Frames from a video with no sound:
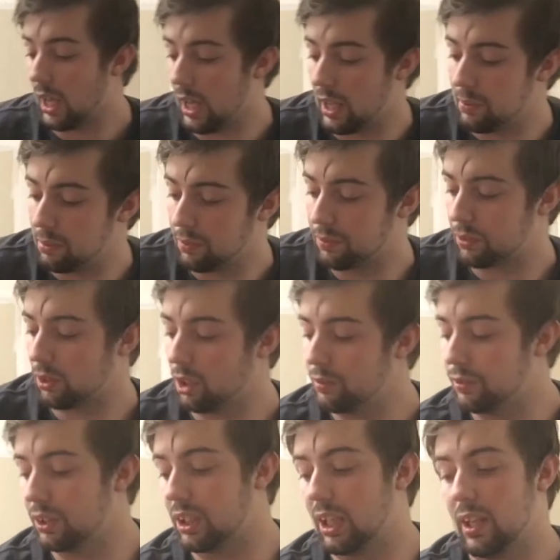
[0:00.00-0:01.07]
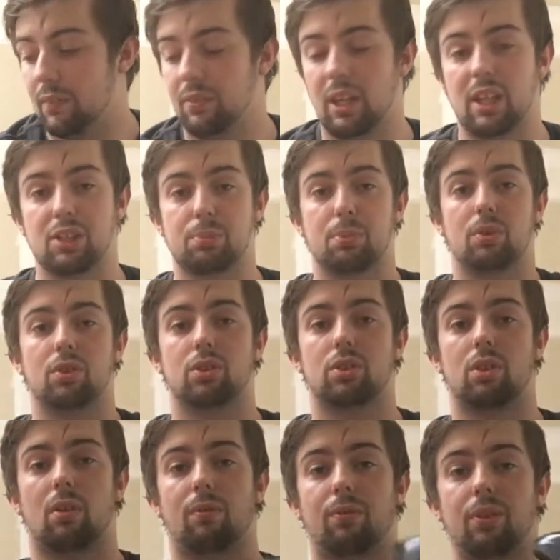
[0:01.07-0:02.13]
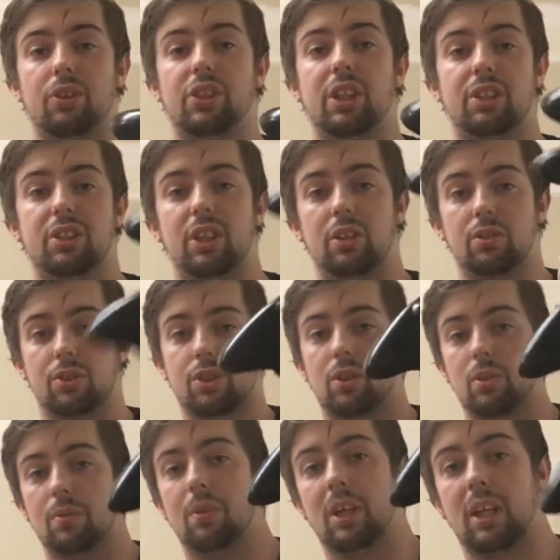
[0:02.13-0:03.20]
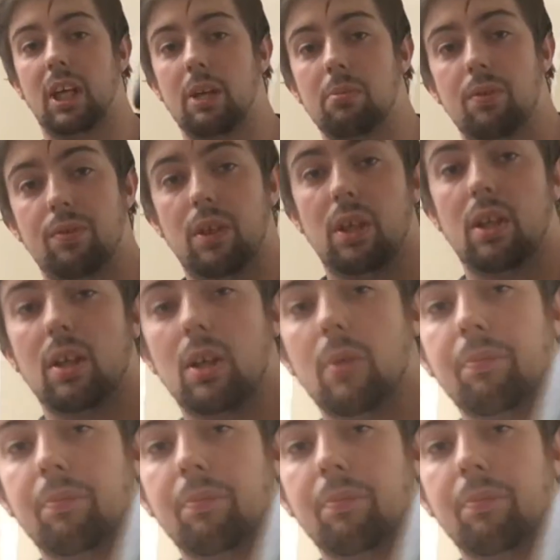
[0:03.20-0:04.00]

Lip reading: And before I forget, the Xbox 360 controller that came with it,